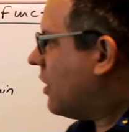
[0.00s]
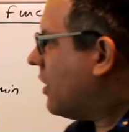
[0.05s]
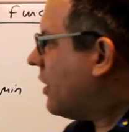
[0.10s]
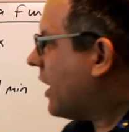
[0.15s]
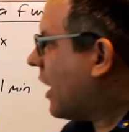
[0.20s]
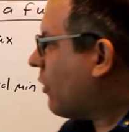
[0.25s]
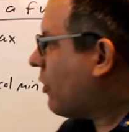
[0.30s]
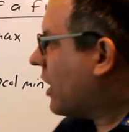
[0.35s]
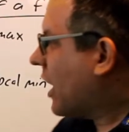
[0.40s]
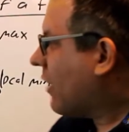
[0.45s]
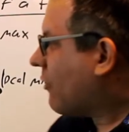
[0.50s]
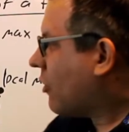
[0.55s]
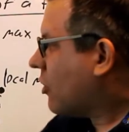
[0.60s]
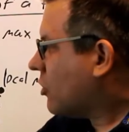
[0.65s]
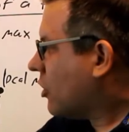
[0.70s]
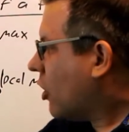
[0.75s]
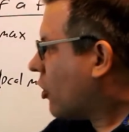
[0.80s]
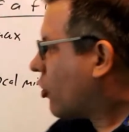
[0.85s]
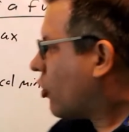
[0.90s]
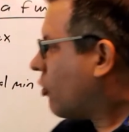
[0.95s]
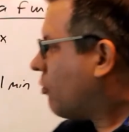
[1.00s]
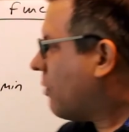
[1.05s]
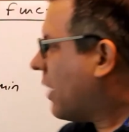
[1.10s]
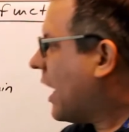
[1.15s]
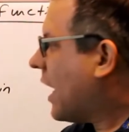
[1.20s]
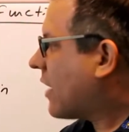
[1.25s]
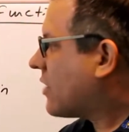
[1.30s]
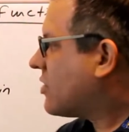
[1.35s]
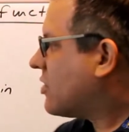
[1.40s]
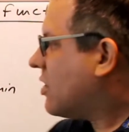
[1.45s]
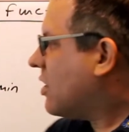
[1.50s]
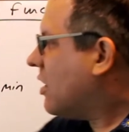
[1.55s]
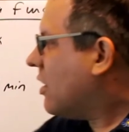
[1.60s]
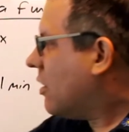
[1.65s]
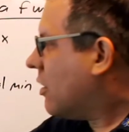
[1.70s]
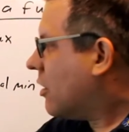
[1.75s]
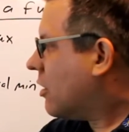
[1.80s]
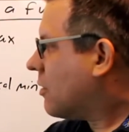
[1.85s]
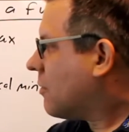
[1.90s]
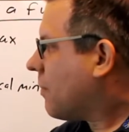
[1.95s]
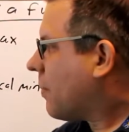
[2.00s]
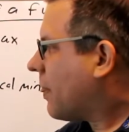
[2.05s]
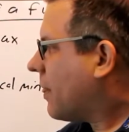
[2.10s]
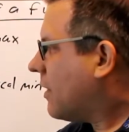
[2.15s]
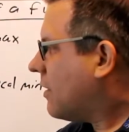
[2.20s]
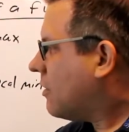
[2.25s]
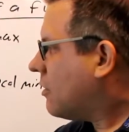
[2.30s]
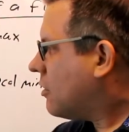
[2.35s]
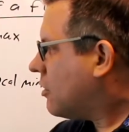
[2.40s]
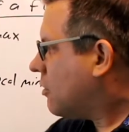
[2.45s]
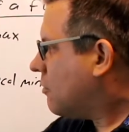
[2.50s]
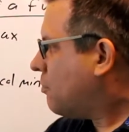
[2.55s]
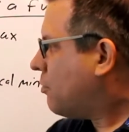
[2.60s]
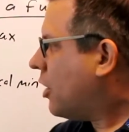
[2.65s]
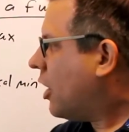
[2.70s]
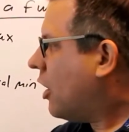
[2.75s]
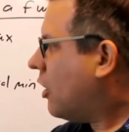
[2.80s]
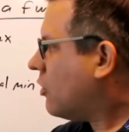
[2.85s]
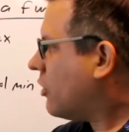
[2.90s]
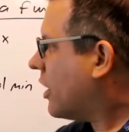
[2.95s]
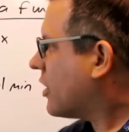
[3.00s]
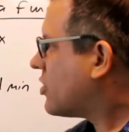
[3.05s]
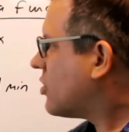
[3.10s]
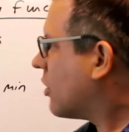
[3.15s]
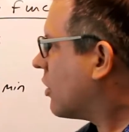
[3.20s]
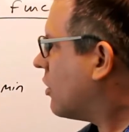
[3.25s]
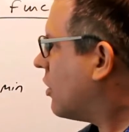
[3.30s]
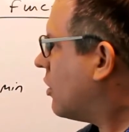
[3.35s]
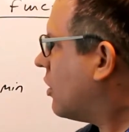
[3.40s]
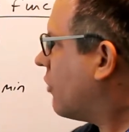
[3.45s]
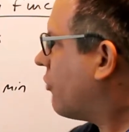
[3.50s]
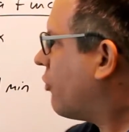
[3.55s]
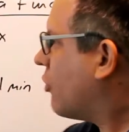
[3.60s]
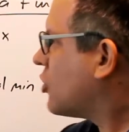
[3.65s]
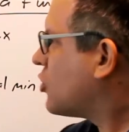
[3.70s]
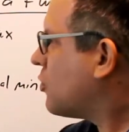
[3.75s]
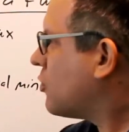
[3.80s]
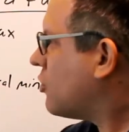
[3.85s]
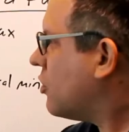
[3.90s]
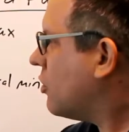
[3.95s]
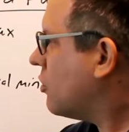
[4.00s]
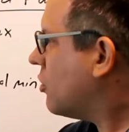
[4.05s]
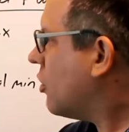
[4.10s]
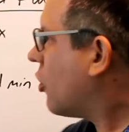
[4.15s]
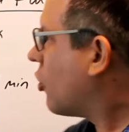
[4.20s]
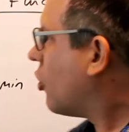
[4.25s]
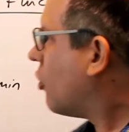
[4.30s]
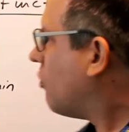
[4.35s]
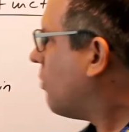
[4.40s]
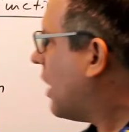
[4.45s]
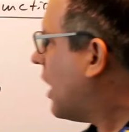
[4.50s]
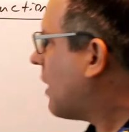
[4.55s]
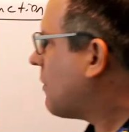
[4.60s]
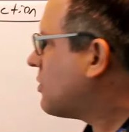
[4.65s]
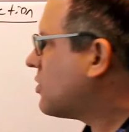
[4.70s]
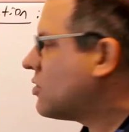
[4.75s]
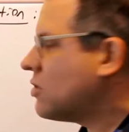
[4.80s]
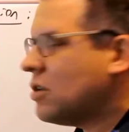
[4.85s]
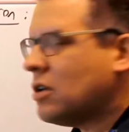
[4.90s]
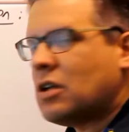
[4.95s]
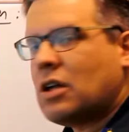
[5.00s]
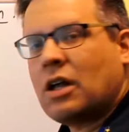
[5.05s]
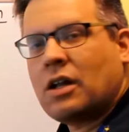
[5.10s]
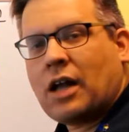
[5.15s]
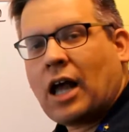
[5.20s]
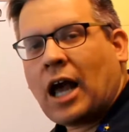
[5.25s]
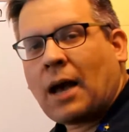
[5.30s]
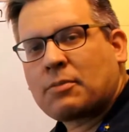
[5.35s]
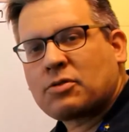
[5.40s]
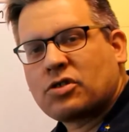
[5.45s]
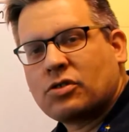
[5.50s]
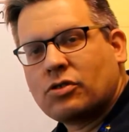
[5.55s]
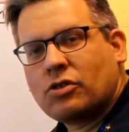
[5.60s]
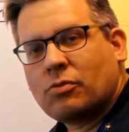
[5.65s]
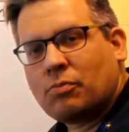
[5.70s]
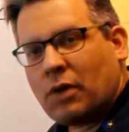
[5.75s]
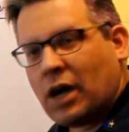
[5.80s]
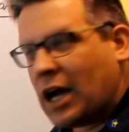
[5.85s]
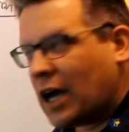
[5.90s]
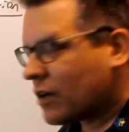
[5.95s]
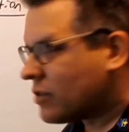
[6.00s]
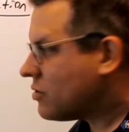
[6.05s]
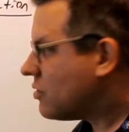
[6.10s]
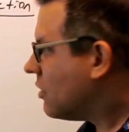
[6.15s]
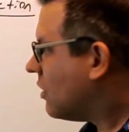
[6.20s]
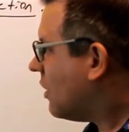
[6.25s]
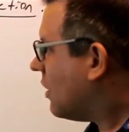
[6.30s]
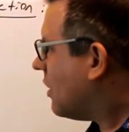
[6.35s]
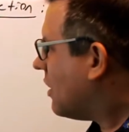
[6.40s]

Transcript: Now we have a local max here, but let's look at the difference between local max and absolute max.